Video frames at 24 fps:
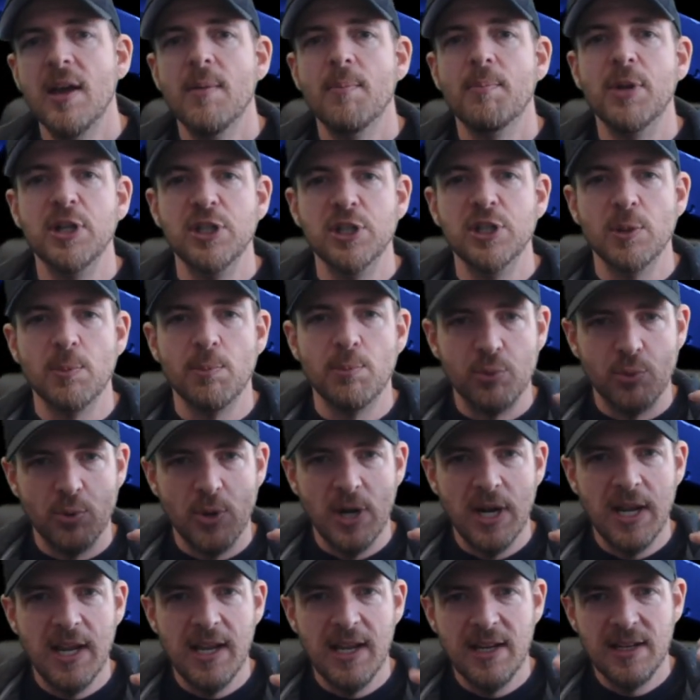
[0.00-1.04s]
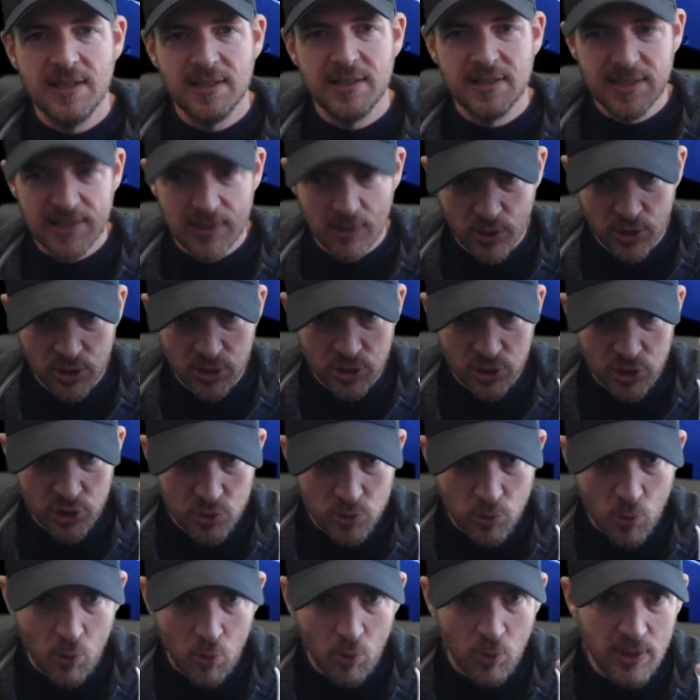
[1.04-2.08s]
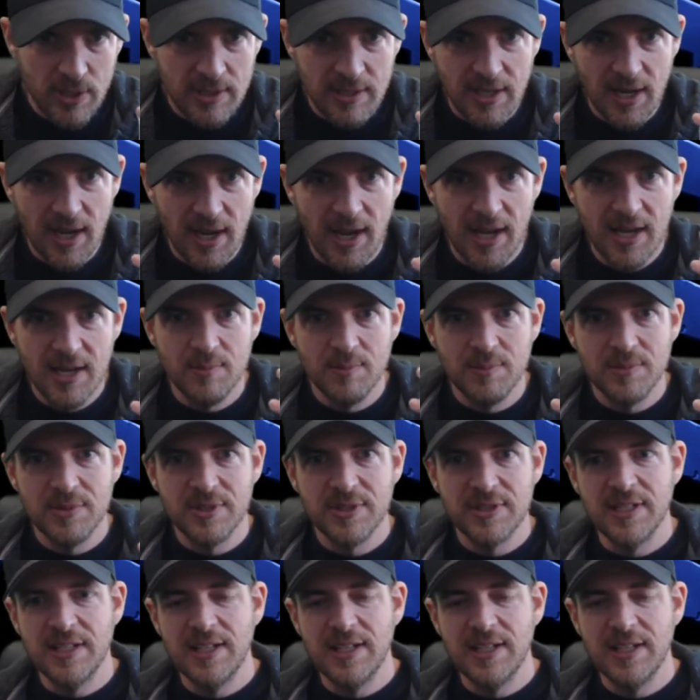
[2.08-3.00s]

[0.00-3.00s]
but your brain still controlling the items.